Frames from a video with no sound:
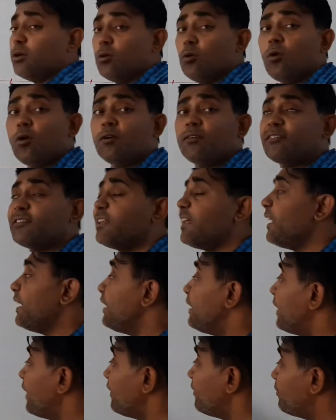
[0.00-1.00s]
do not
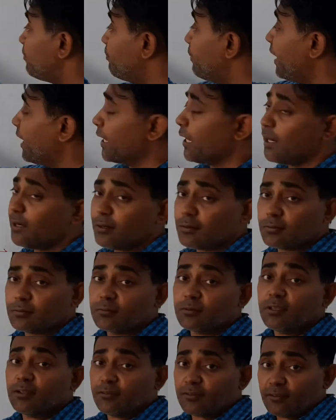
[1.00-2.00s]
say it as
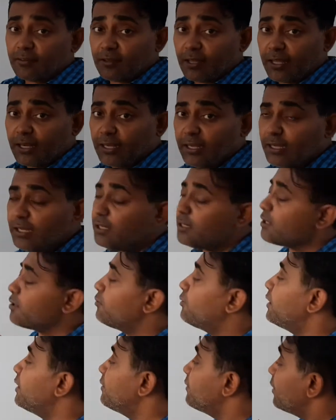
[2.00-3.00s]
bracket. This is an
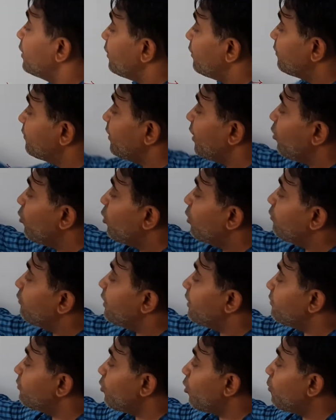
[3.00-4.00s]
interval. Say
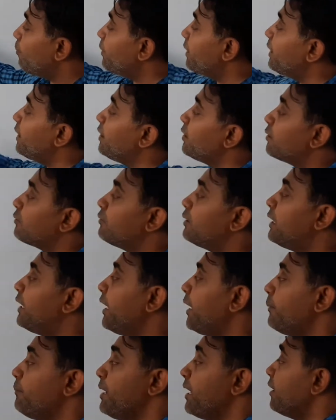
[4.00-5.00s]
always open interval
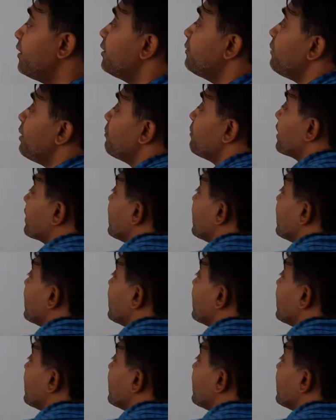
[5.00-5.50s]
AB, and remember